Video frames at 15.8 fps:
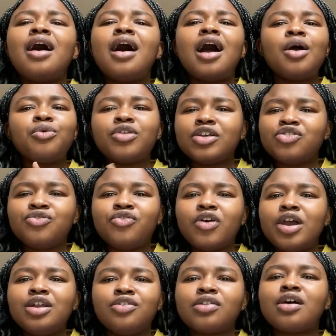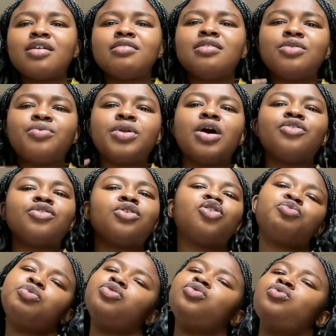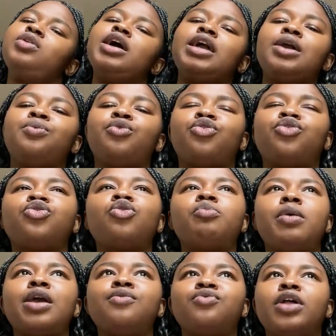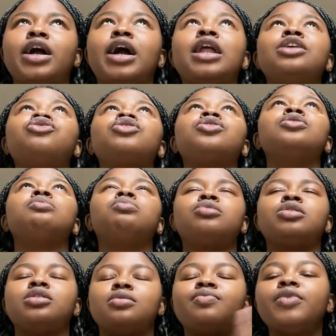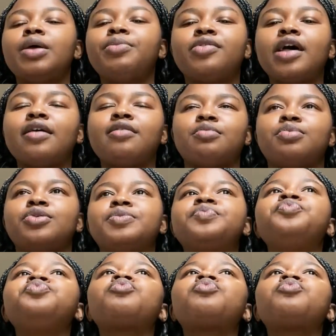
I was actually very disgusted when I was in hospital. Like it was so painful. Like I literally couldn't breathe. Besides the point.